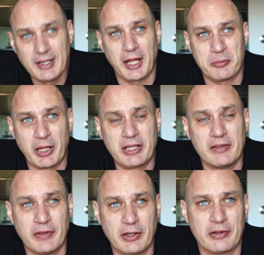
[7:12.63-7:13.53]
at
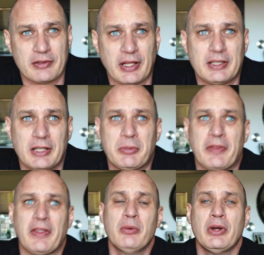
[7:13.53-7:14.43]
making videos lately.
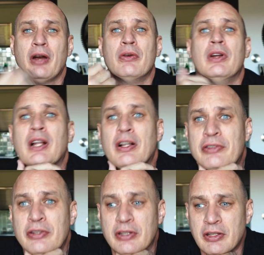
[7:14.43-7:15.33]
But then what I
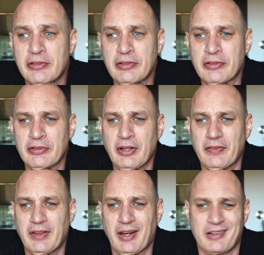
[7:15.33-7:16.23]
realized is it's
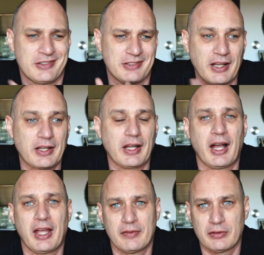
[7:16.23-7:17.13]
not that I suck.
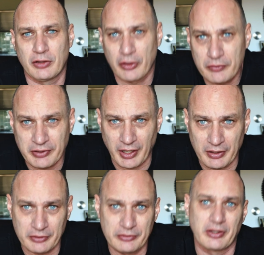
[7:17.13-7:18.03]
I have a lot of
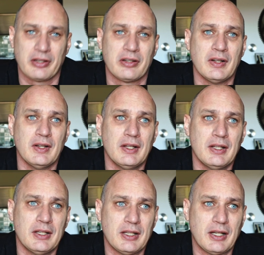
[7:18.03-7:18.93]
talent, and
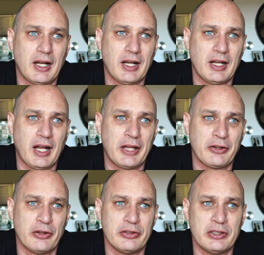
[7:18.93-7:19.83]
I
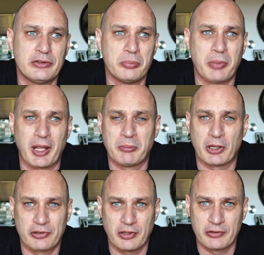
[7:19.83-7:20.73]
don't need to bang
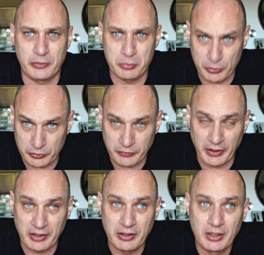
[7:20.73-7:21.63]
my chest to prove
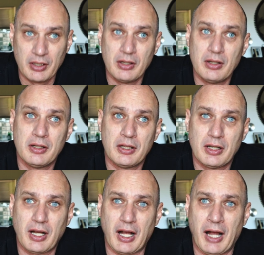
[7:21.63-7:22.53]
that.
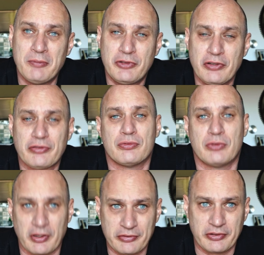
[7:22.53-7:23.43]
I'm just
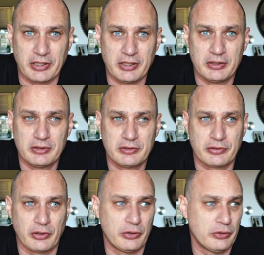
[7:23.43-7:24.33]
rusty.
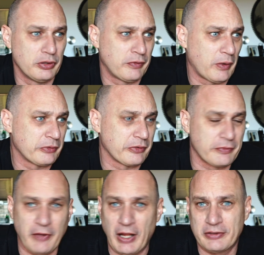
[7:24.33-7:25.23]
So if I was a
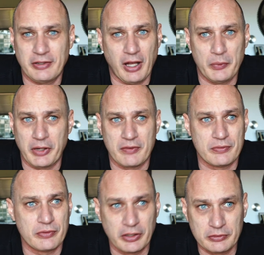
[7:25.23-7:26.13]
fighter, I would
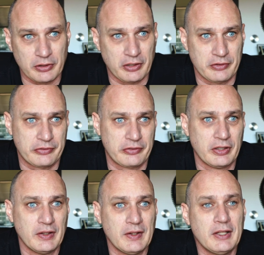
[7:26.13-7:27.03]
have ring
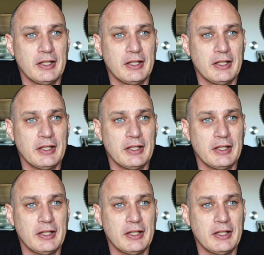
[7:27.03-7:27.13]
rust.